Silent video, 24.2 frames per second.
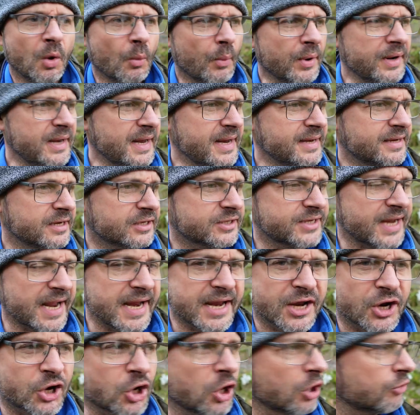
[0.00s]
We need to
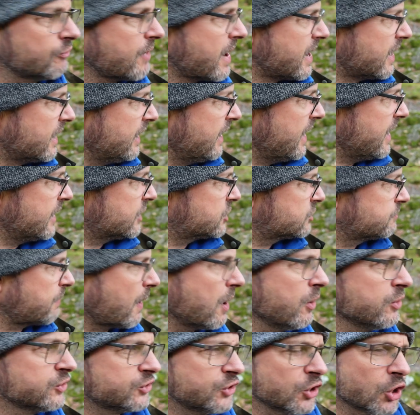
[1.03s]
take a correctly
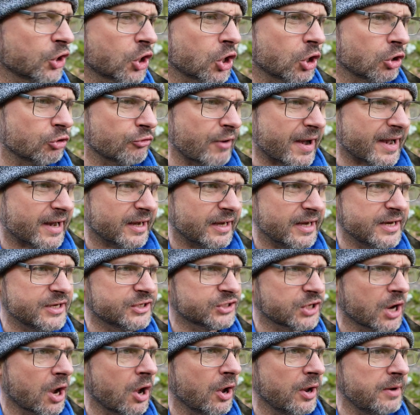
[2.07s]
exposed and correctly
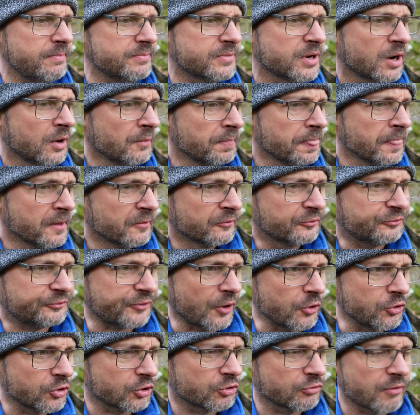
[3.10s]
timed
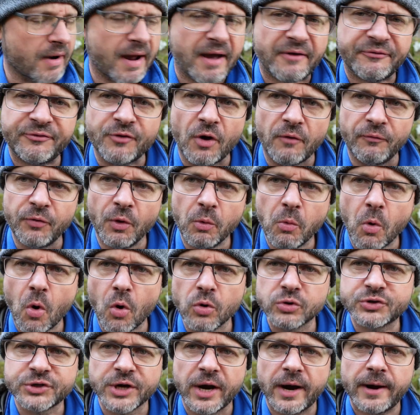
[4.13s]
photograph of the
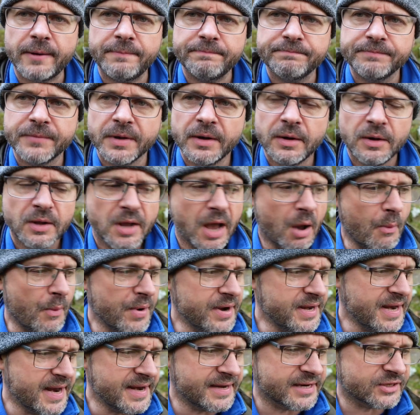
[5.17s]
water, and we
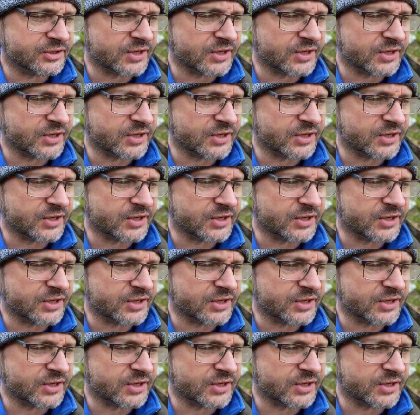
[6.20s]
need to